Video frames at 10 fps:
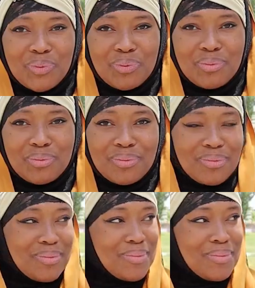
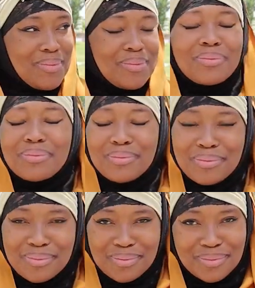
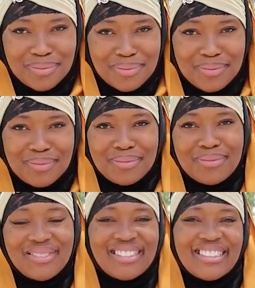
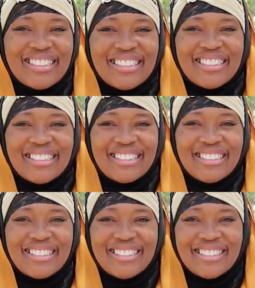
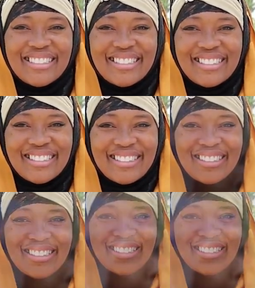This person isn't speaking.